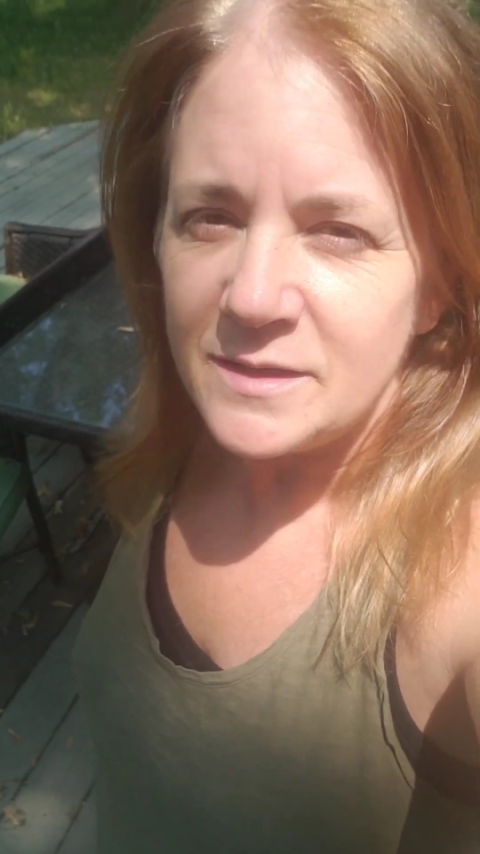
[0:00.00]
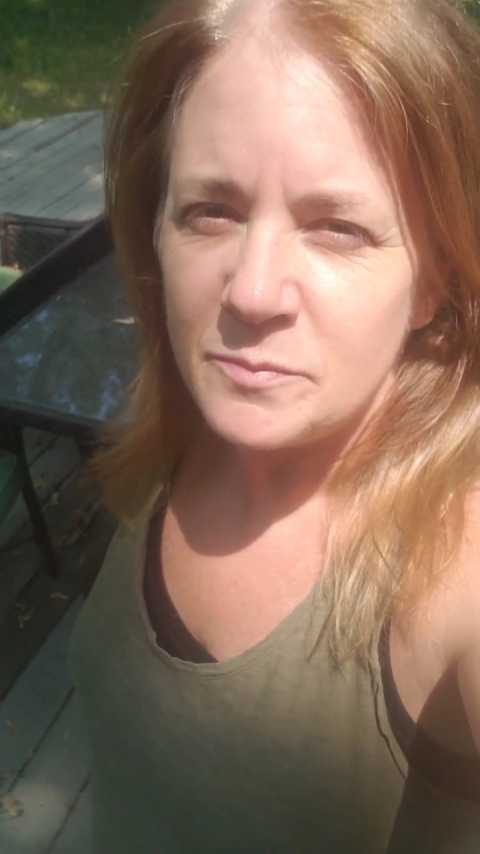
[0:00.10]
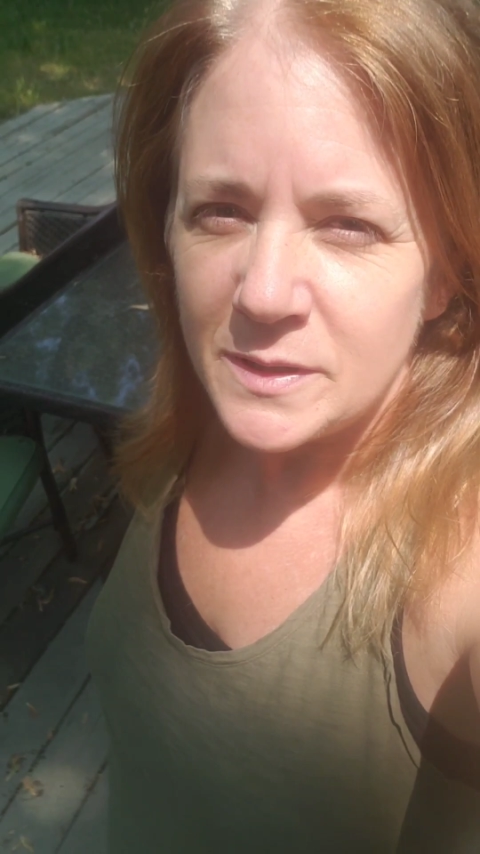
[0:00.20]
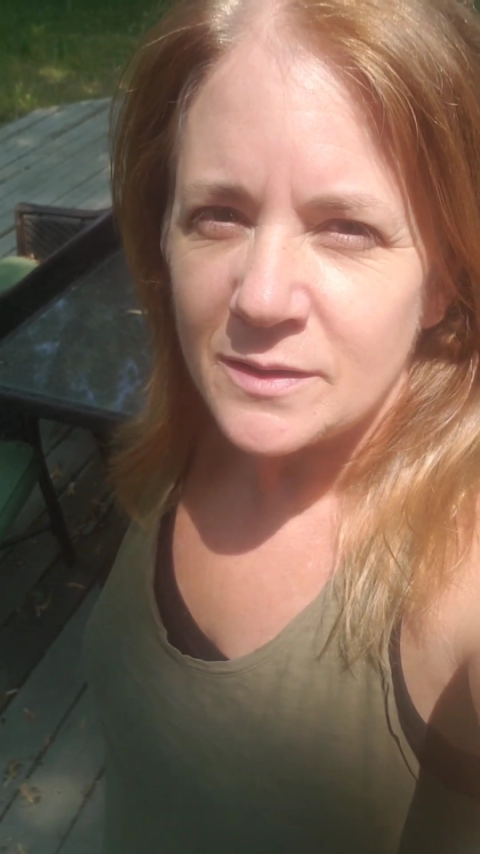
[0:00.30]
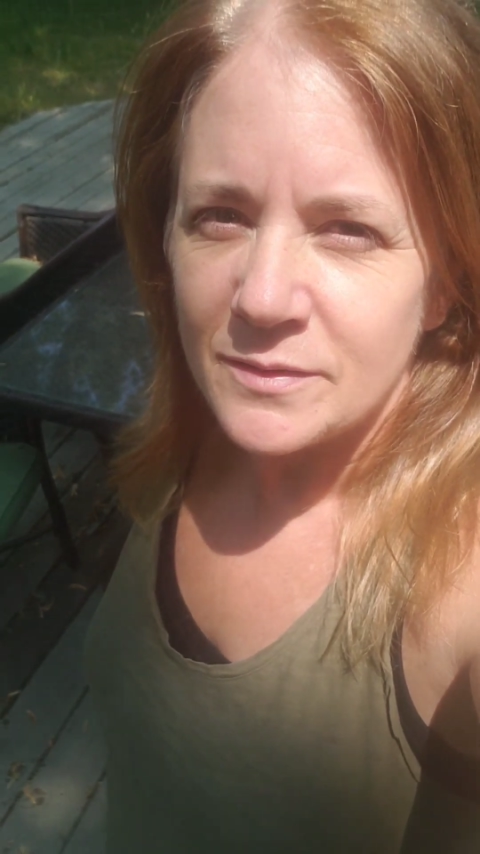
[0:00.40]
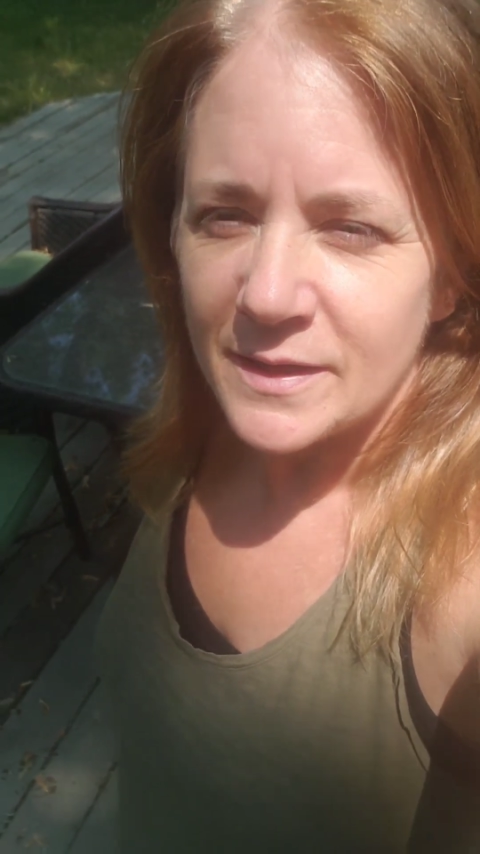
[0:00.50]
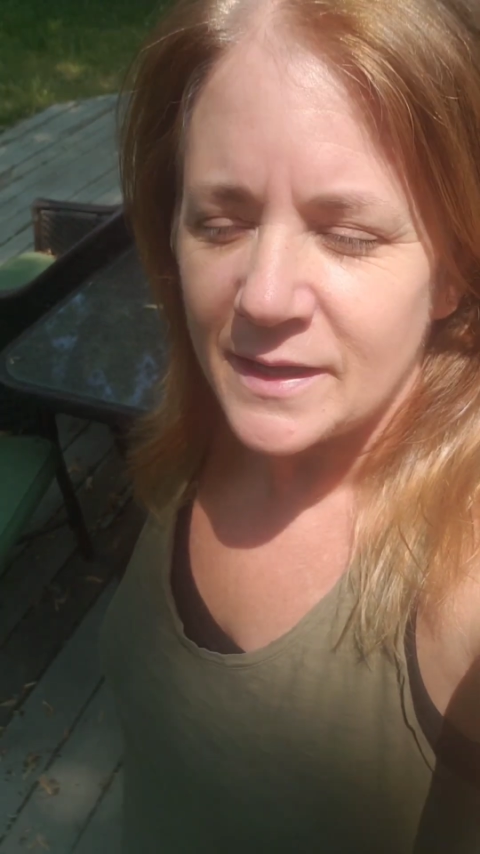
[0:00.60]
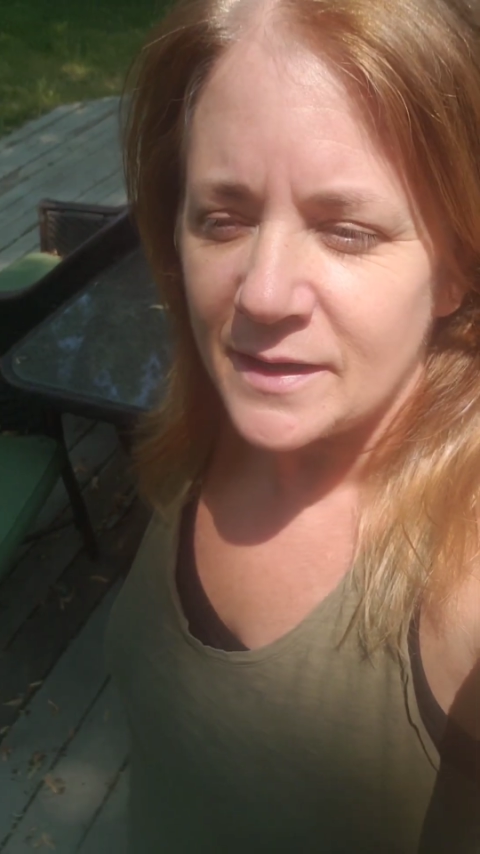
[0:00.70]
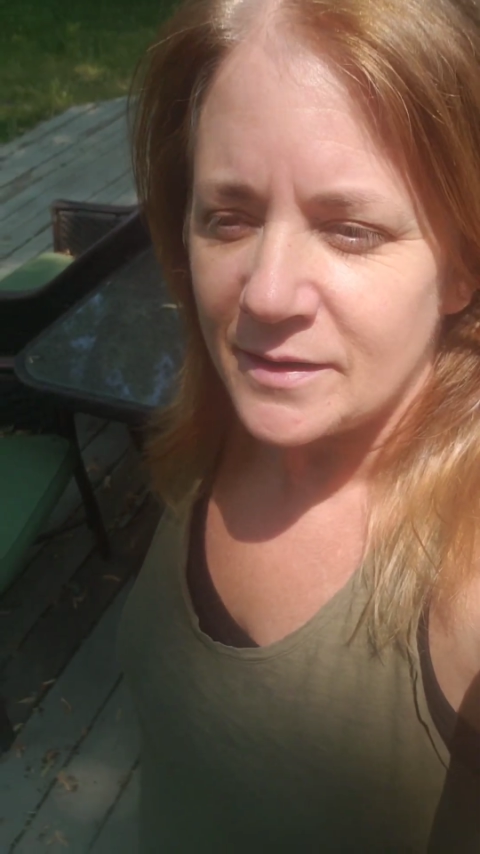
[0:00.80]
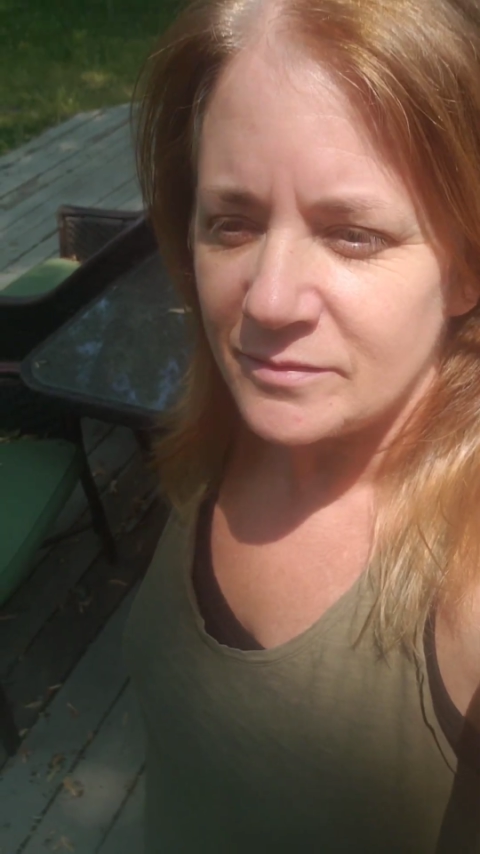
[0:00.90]
to be able to
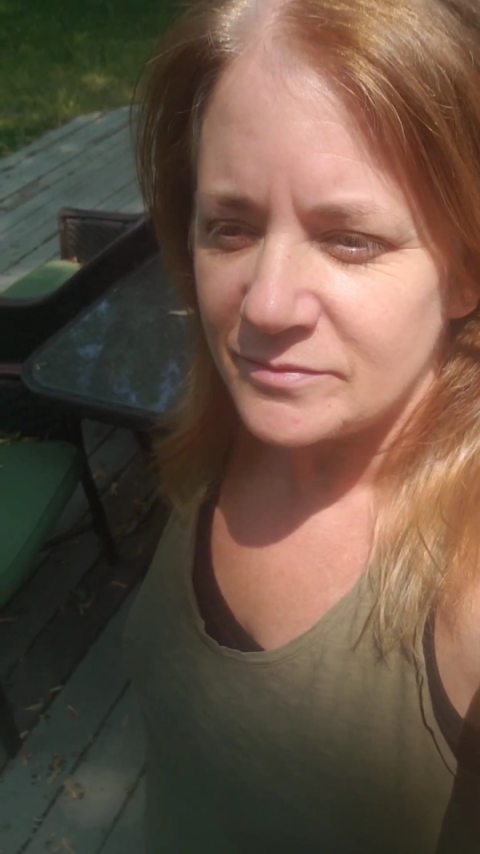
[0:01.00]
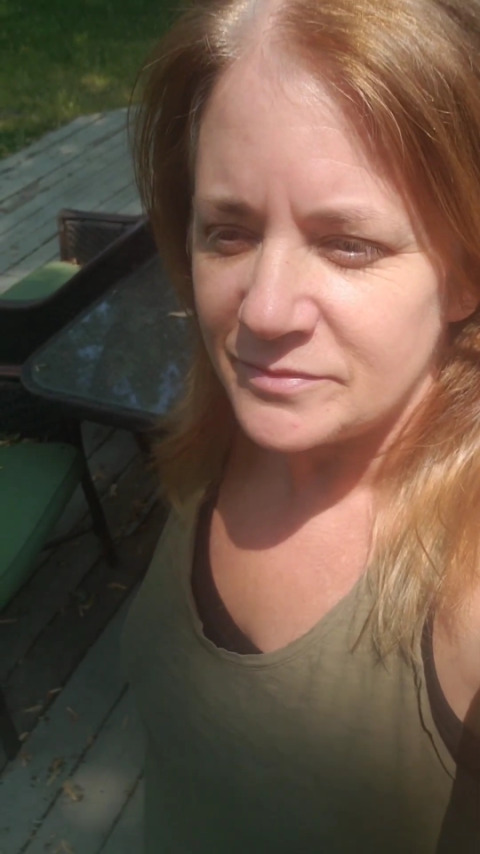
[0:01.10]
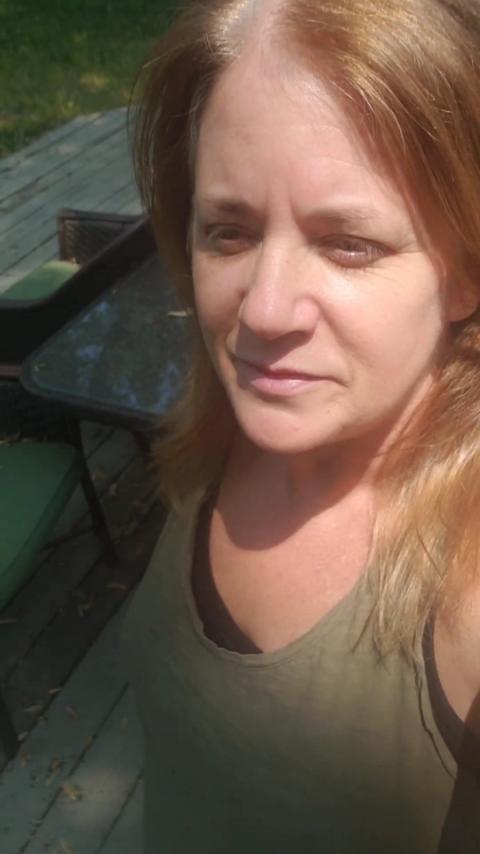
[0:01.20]
have